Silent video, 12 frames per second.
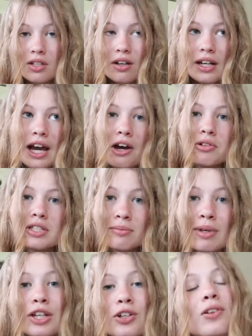on how to
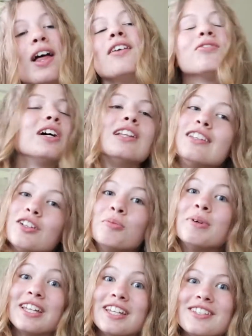make your life a little
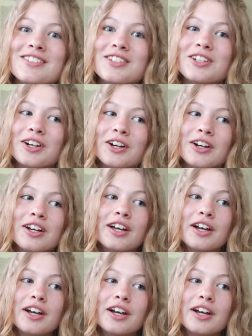bit easier